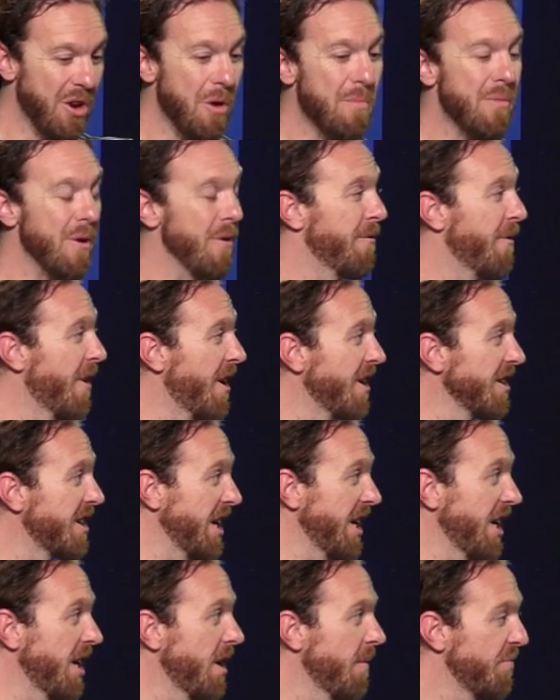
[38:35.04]
super
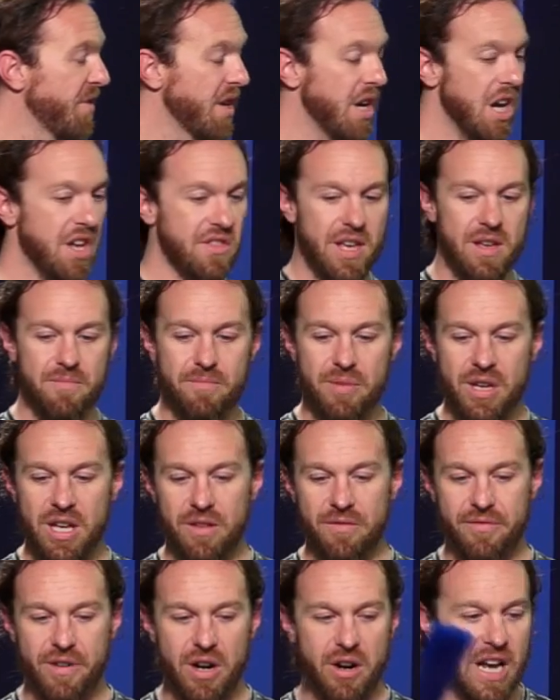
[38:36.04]
funky and then
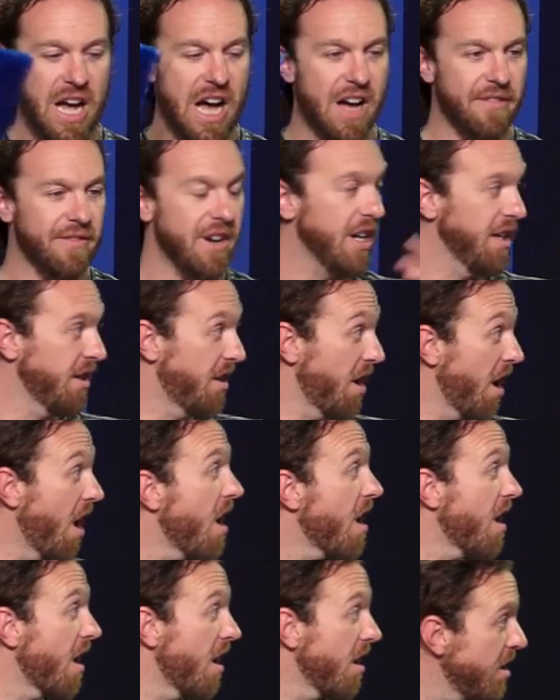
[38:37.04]
being very
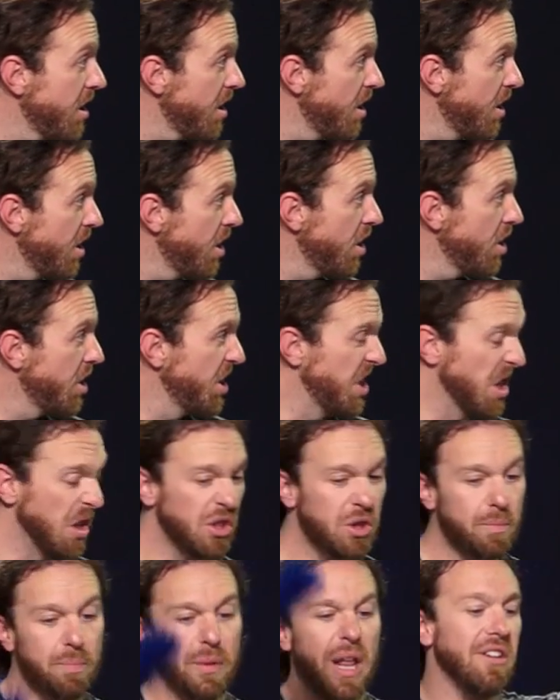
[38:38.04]
avant-garde, mm -hmm. you know,
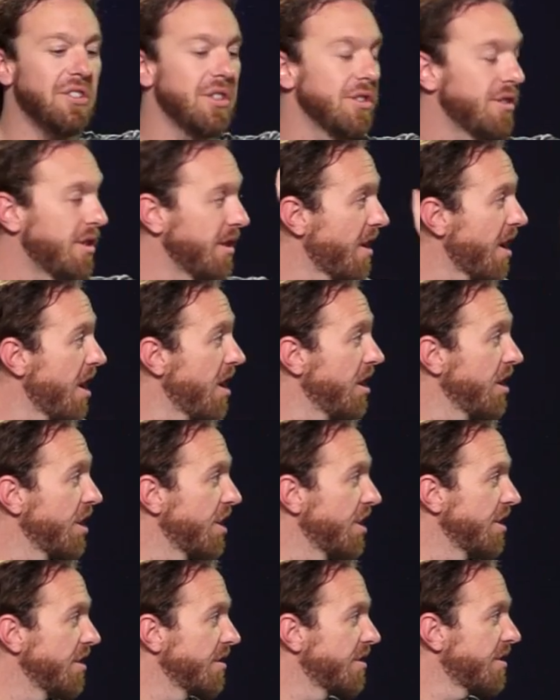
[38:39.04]
splashes and
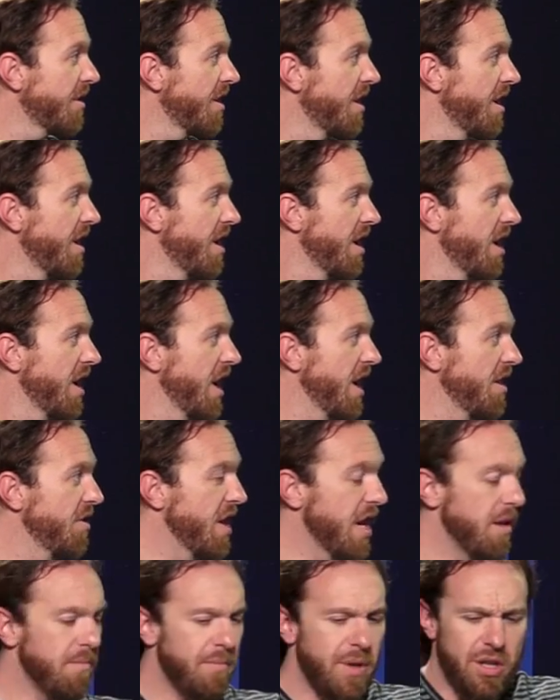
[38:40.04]
colors. Yeah. And
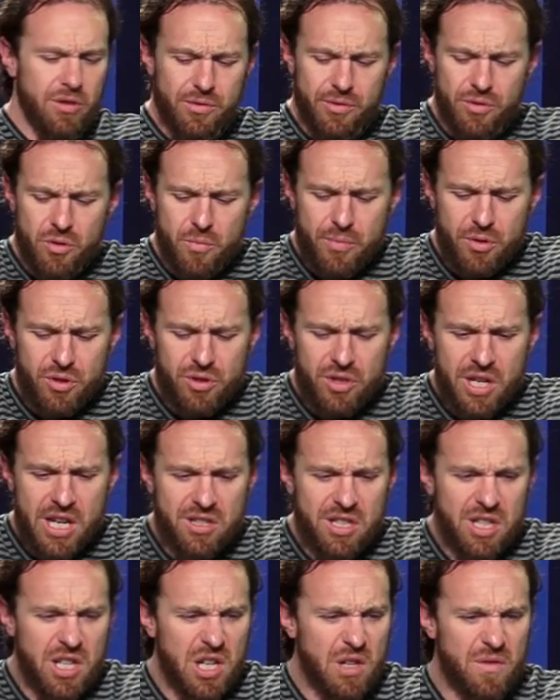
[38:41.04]
then being super
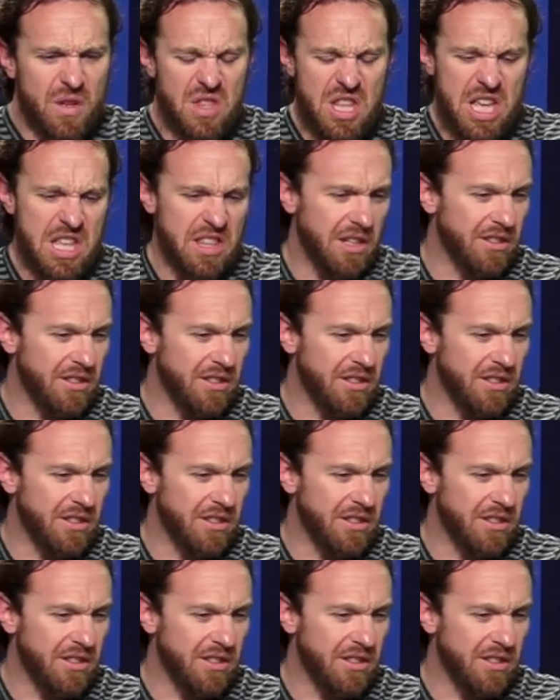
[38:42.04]
sensitive and then